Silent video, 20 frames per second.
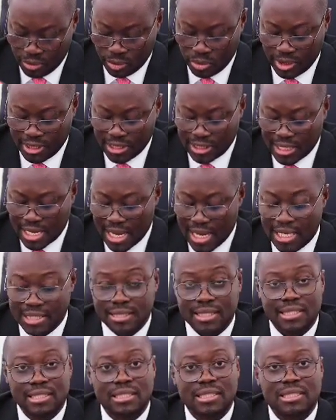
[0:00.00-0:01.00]
to discuss
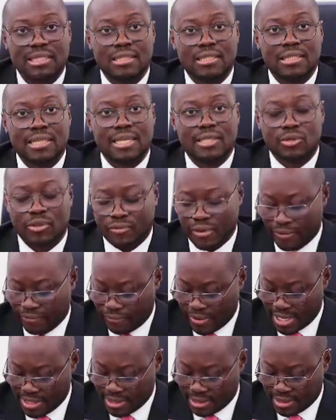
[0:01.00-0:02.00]
the state of
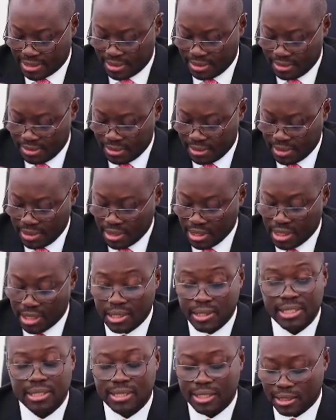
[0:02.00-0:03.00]
affairs,
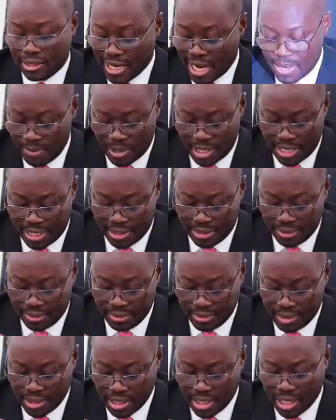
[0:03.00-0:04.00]
create a timeline,
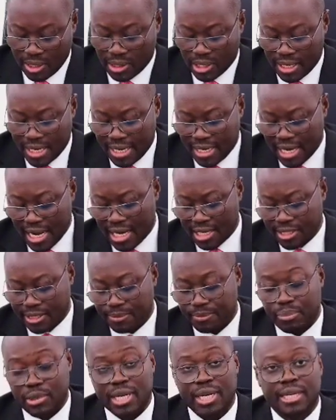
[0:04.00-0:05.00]
and outline
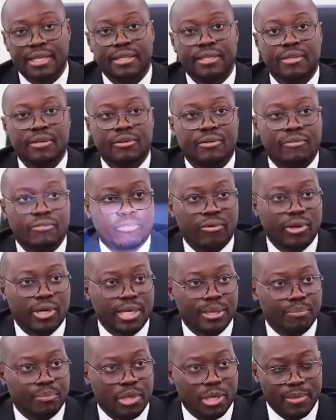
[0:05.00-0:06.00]
action plan for
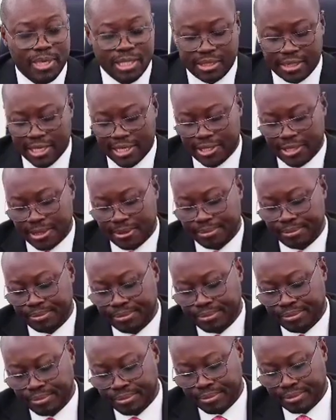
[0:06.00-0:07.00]
implementation.
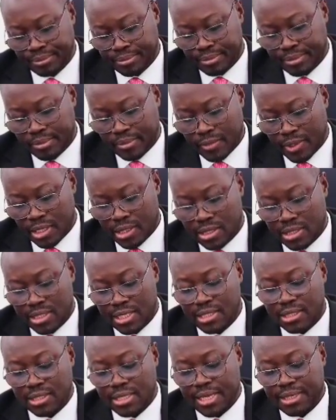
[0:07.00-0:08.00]

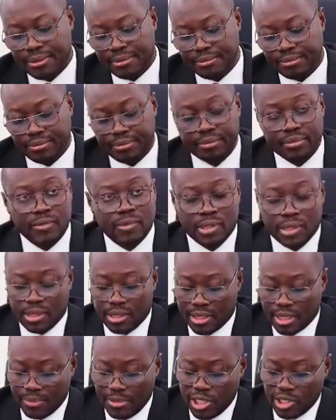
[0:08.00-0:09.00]
Since then,
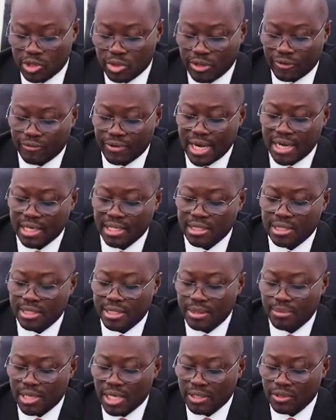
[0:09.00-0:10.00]
the Ministry of Finance
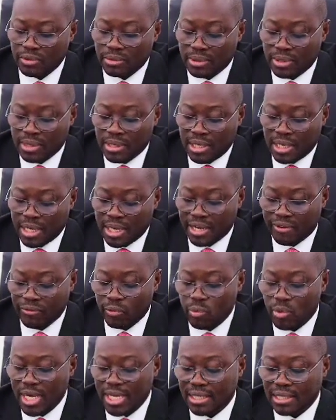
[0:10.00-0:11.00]
team
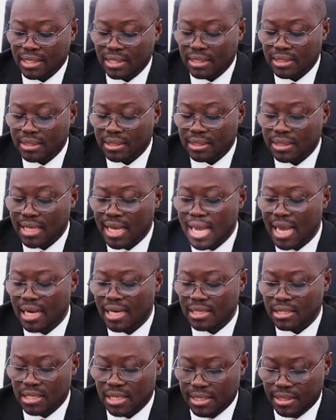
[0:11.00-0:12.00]
have worked
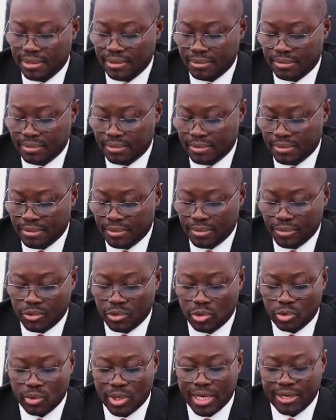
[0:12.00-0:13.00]
tirelessly
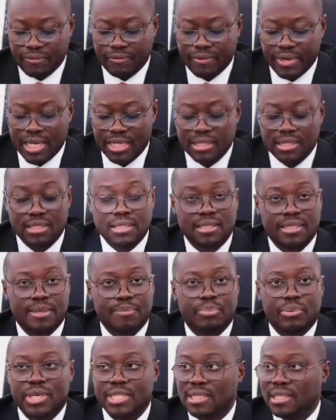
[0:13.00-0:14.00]
to advance the
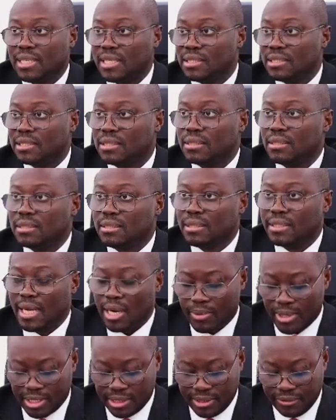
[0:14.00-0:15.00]
President's
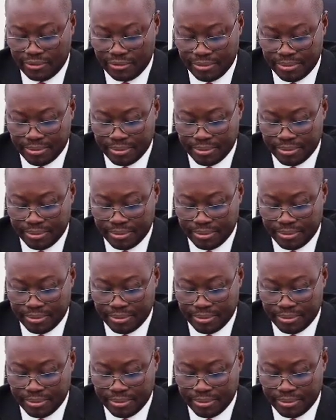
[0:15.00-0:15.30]
directive.